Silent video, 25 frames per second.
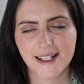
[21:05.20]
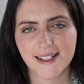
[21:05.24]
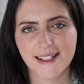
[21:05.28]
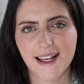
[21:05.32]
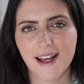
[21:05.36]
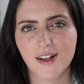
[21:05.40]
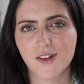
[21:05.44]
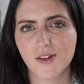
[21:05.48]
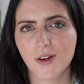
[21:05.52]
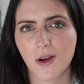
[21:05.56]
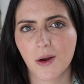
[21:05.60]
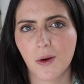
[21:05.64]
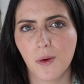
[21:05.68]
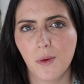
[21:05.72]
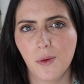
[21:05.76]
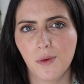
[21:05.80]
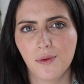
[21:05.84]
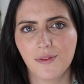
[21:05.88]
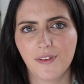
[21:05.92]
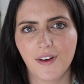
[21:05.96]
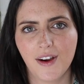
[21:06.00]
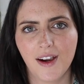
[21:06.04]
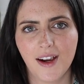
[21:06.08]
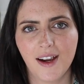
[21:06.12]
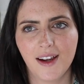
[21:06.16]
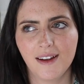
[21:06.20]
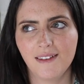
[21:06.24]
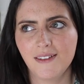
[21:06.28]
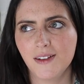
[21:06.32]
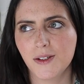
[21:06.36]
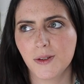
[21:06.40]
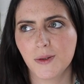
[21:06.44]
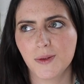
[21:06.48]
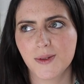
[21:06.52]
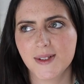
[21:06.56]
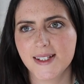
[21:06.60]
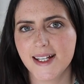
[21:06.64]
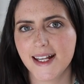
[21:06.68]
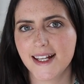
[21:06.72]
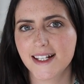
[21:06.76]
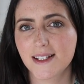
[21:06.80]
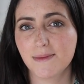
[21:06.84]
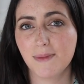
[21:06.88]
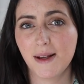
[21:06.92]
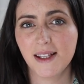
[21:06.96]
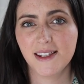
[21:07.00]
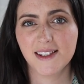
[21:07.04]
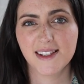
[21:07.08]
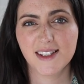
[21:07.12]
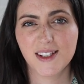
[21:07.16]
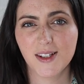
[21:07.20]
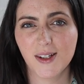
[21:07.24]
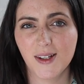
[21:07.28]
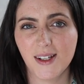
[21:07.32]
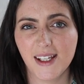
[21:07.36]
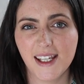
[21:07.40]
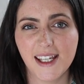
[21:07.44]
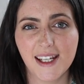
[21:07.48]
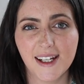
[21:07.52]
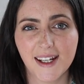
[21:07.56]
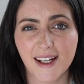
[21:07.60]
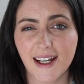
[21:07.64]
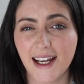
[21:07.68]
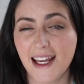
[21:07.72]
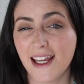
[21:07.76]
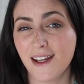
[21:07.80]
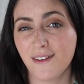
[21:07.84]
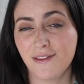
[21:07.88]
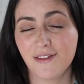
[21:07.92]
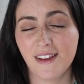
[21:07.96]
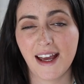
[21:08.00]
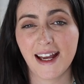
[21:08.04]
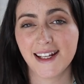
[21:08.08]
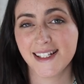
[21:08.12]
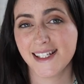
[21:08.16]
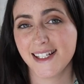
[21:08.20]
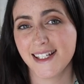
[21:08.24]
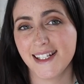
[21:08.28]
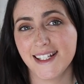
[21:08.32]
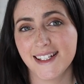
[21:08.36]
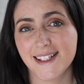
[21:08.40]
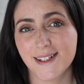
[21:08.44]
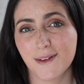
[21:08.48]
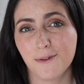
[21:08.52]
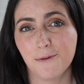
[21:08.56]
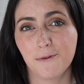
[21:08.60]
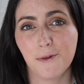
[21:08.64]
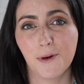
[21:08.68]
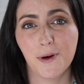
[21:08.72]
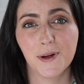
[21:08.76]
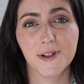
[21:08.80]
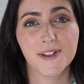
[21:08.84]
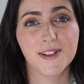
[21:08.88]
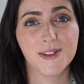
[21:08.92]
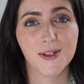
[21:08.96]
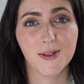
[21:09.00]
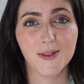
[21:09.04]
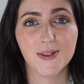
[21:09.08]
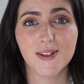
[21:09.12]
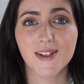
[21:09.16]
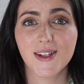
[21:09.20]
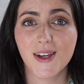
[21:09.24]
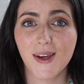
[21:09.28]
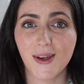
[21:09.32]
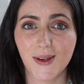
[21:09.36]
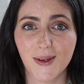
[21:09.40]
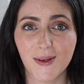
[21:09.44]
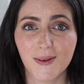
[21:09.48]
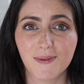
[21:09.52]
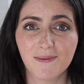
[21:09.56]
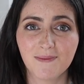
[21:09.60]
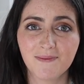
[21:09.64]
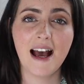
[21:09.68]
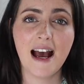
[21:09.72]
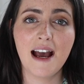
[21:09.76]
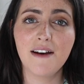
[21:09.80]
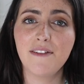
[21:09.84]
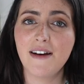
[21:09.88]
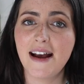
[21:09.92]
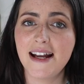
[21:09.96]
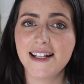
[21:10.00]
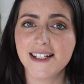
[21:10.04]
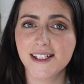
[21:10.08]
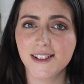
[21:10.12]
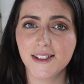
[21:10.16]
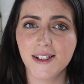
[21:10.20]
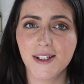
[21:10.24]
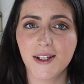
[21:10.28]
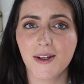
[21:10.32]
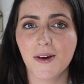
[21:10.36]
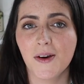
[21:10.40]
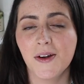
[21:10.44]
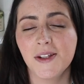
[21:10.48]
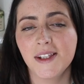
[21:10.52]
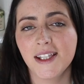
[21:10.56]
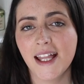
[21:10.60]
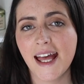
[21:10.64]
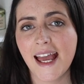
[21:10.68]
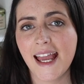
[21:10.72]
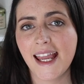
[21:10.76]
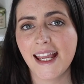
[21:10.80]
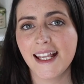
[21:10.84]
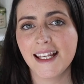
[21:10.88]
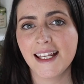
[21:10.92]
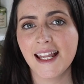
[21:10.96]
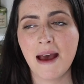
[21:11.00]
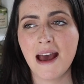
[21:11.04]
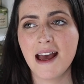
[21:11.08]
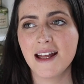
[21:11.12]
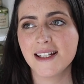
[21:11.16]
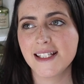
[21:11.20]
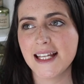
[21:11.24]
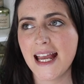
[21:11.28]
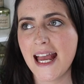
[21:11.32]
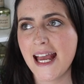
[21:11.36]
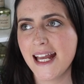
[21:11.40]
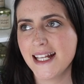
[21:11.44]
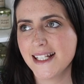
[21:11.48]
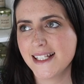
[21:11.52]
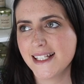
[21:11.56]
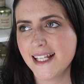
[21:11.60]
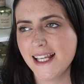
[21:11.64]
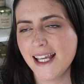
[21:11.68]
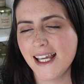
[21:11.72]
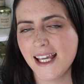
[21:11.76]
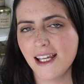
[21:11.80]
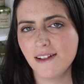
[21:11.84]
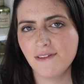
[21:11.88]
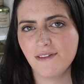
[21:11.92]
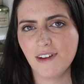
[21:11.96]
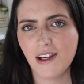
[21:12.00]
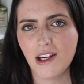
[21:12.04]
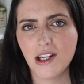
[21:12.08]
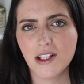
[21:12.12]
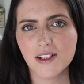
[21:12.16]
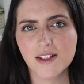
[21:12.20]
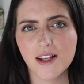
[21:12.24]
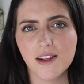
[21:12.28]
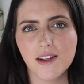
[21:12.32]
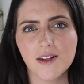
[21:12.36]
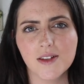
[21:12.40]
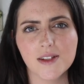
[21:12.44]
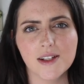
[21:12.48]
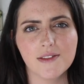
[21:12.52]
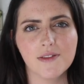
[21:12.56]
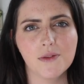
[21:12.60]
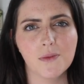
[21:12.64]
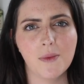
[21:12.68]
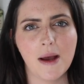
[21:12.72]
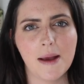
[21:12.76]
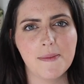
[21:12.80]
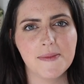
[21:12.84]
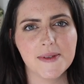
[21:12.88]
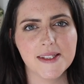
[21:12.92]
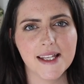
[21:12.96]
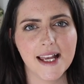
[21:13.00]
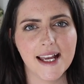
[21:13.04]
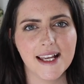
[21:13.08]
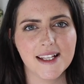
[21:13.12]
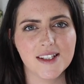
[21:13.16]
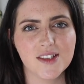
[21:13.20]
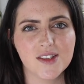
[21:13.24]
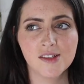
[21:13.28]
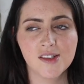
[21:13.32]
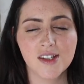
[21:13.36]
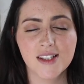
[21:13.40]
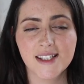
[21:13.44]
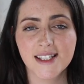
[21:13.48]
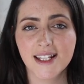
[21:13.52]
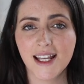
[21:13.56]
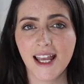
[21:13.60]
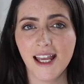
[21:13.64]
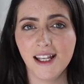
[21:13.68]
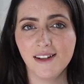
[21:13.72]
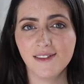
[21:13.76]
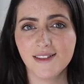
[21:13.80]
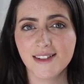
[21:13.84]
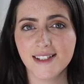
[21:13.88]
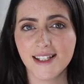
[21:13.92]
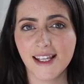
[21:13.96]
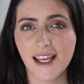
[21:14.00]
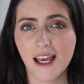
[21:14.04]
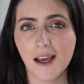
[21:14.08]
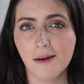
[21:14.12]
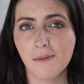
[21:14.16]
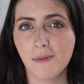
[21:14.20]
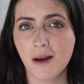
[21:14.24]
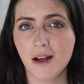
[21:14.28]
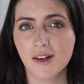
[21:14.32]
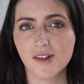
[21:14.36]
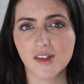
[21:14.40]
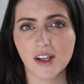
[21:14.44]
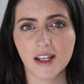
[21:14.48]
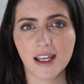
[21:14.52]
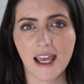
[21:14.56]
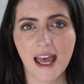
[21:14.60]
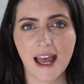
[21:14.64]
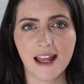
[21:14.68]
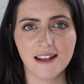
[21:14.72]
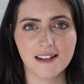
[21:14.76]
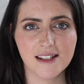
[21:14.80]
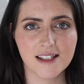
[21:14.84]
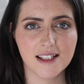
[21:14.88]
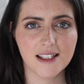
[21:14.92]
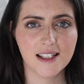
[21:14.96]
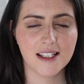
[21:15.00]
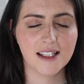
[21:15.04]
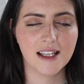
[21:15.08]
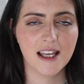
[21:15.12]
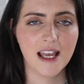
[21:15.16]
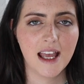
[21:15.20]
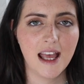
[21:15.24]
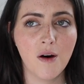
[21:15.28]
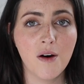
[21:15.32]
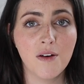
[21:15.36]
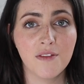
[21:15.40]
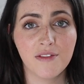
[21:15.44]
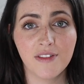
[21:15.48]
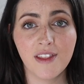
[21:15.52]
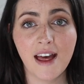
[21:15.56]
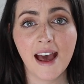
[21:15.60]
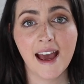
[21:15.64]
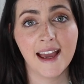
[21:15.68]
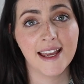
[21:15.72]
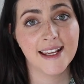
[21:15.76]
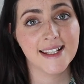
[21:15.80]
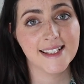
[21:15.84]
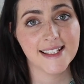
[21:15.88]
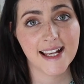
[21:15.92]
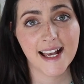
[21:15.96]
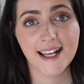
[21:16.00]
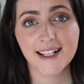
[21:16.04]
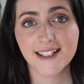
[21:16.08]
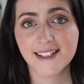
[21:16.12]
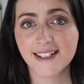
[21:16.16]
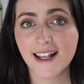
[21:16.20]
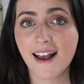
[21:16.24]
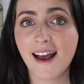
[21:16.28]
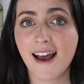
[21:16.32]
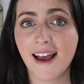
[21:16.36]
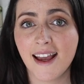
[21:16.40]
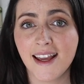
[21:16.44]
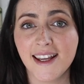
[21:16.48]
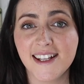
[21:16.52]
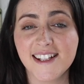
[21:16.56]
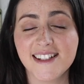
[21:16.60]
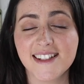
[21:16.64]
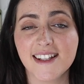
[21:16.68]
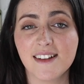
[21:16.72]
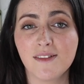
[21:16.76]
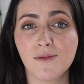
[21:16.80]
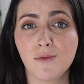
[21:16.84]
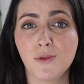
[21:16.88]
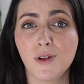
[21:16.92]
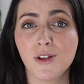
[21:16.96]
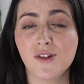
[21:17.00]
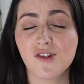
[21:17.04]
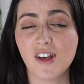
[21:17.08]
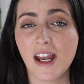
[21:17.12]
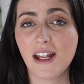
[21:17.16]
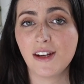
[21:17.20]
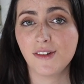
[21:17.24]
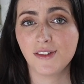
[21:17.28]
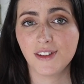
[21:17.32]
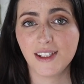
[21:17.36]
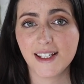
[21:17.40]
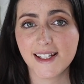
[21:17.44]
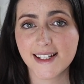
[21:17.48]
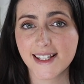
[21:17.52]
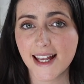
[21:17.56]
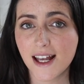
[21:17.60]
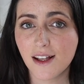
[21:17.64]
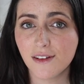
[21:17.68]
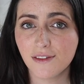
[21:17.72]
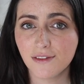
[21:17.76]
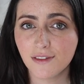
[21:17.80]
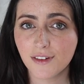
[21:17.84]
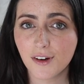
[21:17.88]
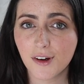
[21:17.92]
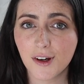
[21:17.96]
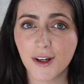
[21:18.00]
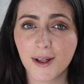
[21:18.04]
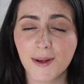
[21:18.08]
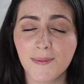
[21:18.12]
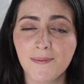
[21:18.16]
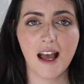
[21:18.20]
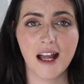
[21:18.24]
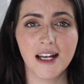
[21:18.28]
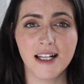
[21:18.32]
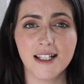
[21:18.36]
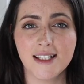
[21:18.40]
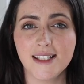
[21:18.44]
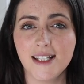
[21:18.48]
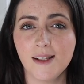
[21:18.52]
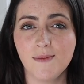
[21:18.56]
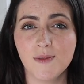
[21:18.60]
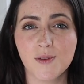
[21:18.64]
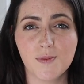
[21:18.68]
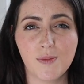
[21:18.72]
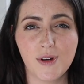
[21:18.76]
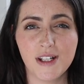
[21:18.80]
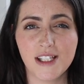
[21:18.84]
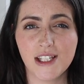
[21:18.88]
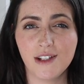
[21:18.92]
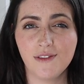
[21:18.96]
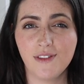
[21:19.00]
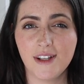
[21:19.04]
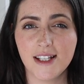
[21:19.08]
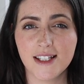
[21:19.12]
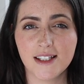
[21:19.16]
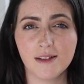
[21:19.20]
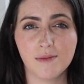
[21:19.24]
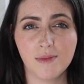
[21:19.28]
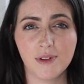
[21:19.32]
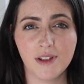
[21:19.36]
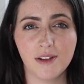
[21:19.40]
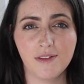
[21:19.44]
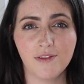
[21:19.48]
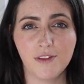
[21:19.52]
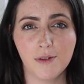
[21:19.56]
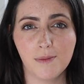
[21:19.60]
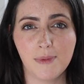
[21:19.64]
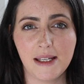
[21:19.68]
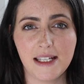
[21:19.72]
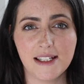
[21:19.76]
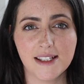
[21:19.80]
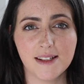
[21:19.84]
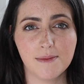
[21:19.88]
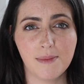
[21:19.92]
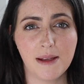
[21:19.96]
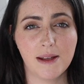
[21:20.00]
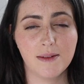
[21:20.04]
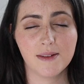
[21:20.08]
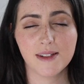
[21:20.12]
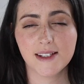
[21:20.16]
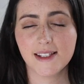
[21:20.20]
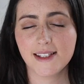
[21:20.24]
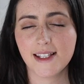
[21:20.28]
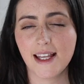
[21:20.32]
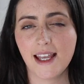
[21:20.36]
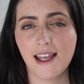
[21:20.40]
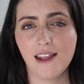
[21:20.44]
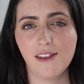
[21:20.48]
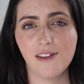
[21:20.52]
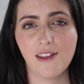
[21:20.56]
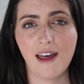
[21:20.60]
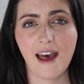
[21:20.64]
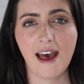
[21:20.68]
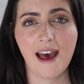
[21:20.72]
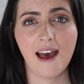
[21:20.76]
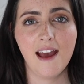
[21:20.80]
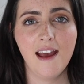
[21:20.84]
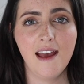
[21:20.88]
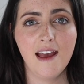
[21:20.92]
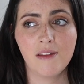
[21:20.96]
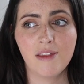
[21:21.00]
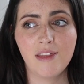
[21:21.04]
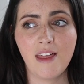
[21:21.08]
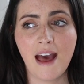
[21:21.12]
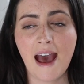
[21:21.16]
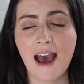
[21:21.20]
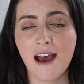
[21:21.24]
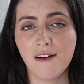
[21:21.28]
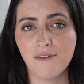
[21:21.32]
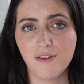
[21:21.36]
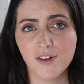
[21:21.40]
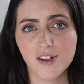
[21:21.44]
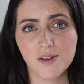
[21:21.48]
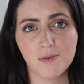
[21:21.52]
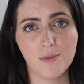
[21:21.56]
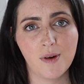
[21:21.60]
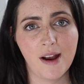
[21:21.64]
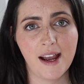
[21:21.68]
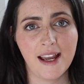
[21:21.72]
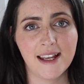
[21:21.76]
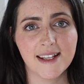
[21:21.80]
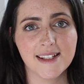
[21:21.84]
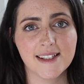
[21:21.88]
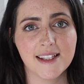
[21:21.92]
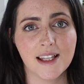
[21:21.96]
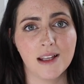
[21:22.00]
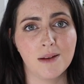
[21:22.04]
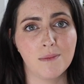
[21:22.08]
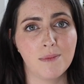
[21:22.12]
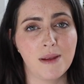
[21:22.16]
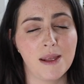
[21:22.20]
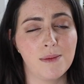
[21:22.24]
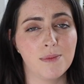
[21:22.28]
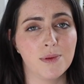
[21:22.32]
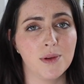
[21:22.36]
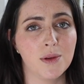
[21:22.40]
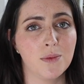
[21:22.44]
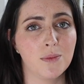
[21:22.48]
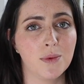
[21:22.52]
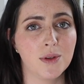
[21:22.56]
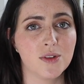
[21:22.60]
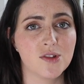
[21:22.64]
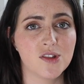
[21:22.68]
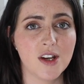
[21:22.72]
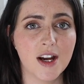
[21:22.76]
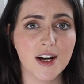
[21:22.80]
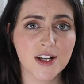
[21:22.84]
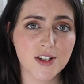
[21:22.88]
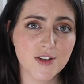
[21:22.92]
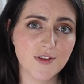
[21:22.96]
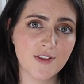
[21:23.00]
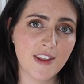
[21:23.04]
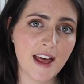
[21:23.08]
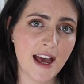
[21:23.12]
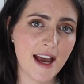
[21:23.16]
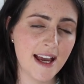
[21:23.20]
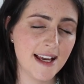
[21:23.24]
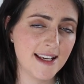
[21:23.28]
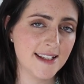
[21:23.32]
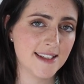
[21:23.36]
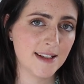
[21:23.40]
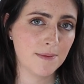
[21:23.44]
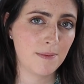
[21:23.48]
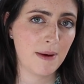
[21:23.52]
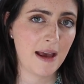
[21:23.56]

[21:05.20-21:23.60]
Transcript: etc over you know six months to a year if if that is what suits you. I've had a look online at Etsy and various other different websites just to kind of see how much a candle of that exact size will generally sell for and it seems pretty reasonable for me to be able to say that the average price that people will charge for that is